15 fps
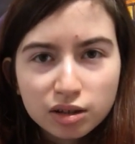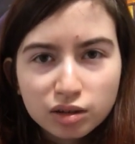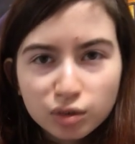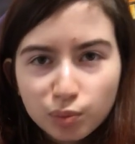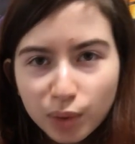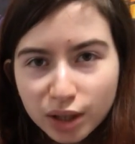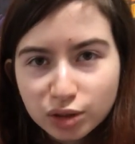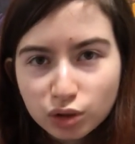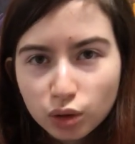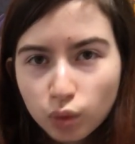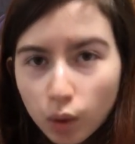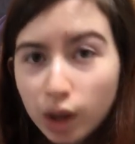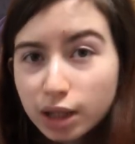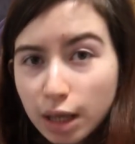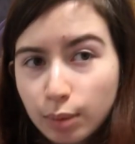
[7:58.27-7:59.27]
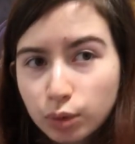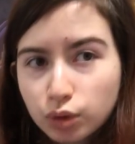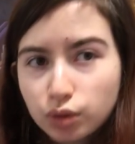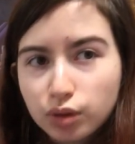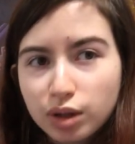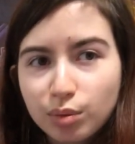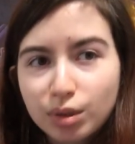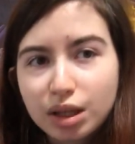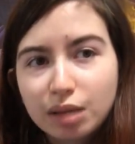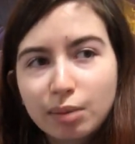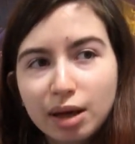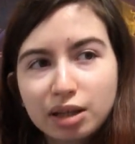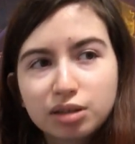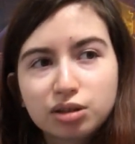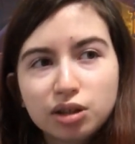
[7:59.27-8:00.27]
It depends on what I'm doing, but then
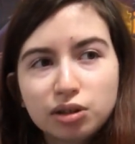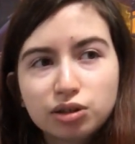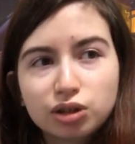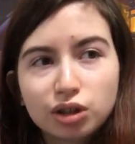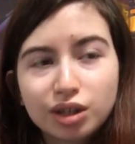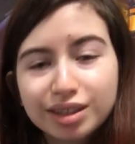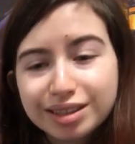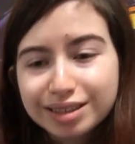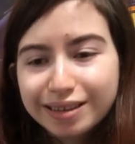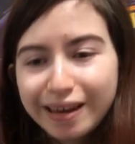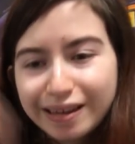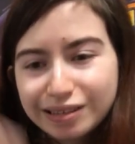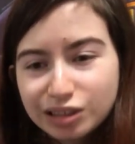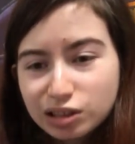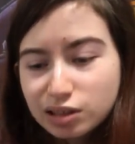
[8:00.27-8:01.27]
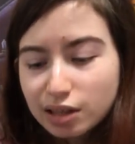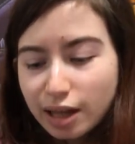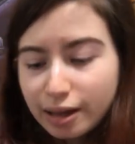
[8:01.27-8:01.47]
my teacher, his sketch is